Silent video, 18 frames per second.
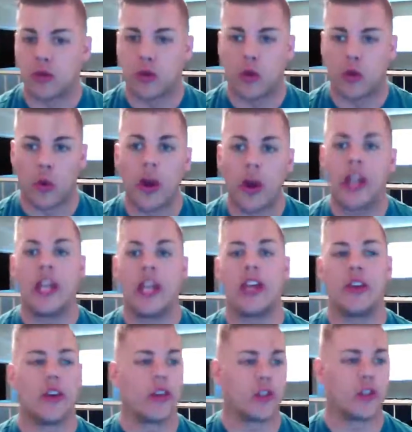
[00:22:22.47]
pretty
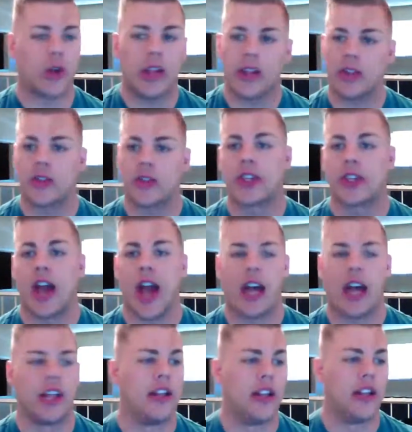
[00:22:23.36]
good. So I like this guy
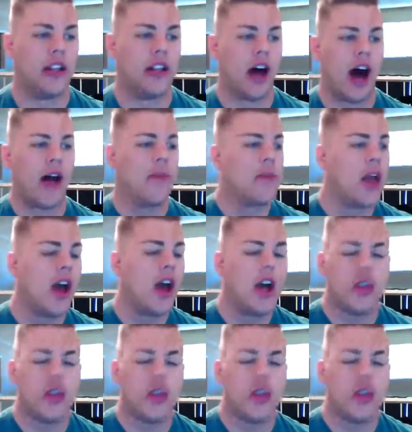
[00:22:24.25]
a lot.